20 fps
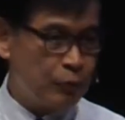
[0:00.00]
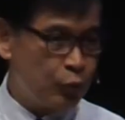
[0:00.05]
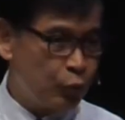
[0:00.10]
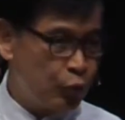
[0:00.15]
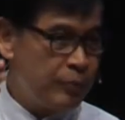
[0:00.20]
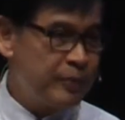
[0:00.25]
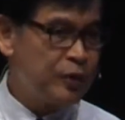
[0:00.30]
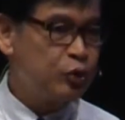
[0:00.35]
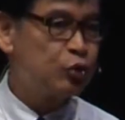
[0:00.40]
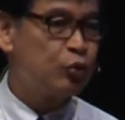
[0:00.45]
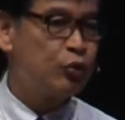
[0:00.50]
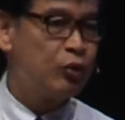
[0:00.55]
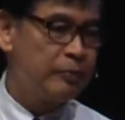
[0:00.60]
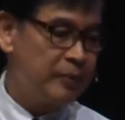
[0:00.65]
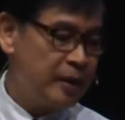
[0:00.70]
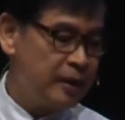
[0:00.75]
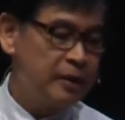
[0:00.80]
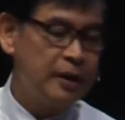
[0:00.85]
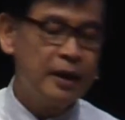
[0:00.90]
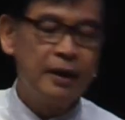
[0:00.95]
women to
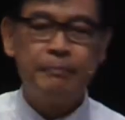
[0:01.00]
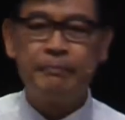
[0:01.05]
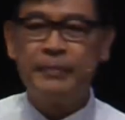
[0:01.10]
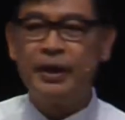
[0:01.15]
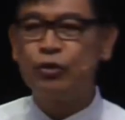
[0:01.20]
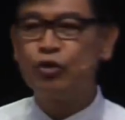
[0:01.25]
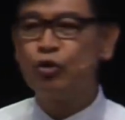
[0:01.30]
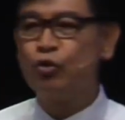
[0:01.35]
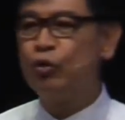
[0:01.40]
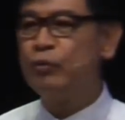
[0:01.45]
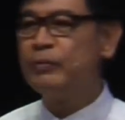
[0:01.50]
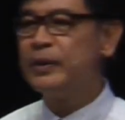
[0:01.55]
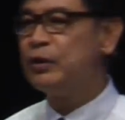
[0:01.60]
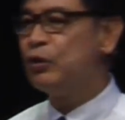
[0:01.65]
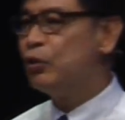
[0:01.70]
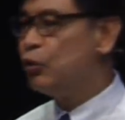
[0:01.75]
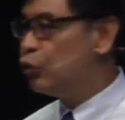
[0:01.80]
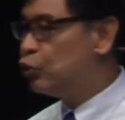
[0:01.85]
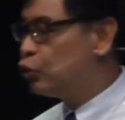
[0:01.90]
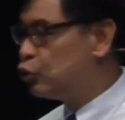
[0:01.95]
women, men to women.
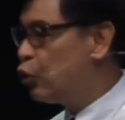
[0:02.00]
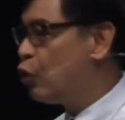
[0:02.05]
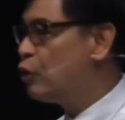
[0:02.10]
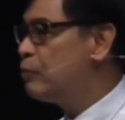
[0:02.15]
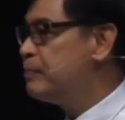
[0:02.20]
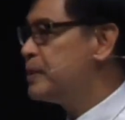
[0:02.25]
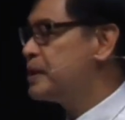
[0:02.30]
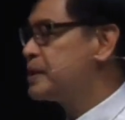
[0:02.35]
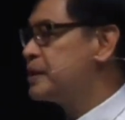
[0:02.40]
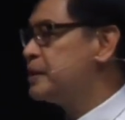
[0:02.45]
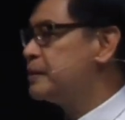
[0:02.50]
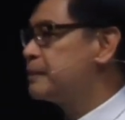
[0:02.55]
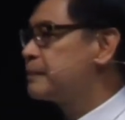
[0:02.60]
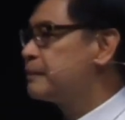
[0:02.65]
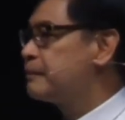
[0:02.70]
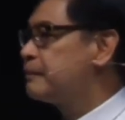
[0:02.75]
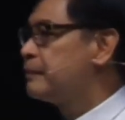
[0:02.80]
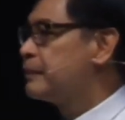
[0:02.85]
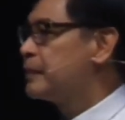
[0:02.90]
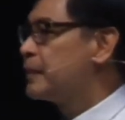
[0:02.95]
Don't miss it.
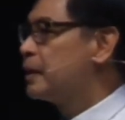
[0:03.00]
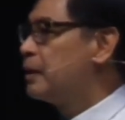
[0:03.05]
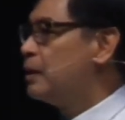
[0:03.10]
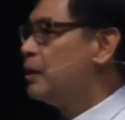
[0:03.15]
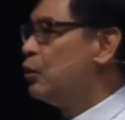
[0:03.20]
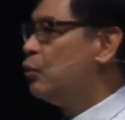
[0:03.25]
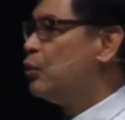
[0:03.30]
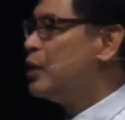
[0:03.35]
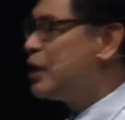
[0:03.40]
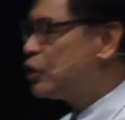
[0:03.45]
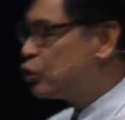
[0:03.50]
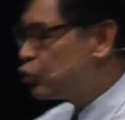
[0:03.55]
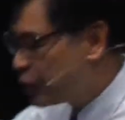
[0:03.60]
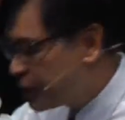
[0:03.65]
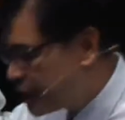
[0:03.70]
We need to